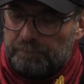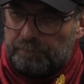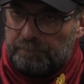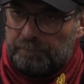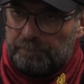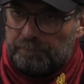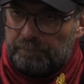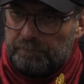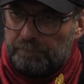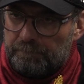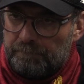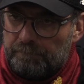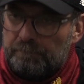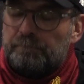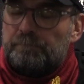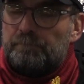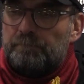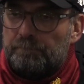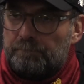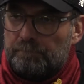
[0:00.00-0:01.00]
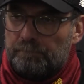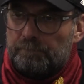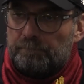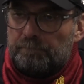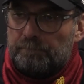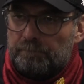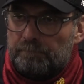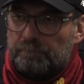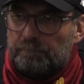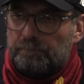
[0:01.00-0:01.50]
can I ask you about the big
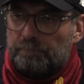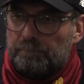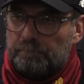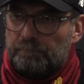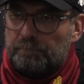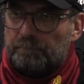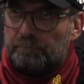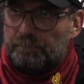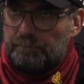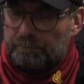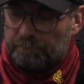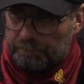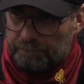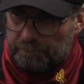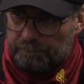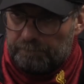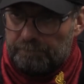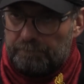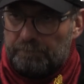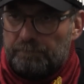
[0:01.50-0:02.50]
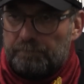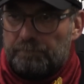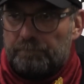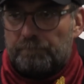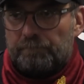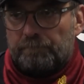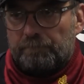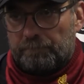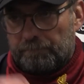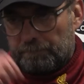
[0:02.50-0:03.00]
news that, uh,
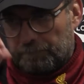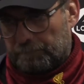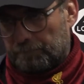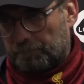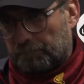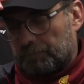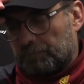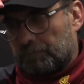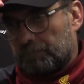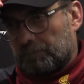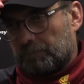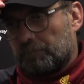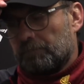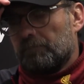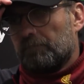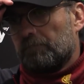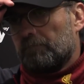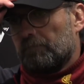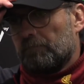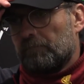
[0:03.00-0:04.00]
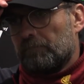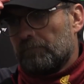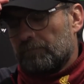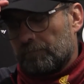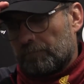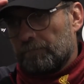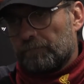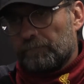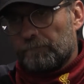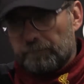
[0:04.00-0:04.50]
yesterday about Manchester
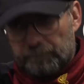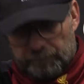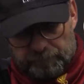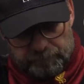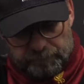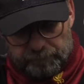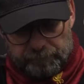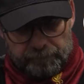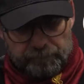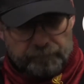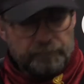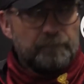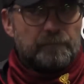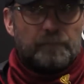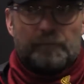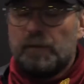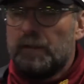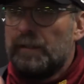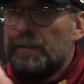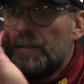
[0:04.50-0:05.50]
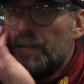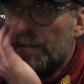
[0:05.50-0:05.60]
City's Champions League ban?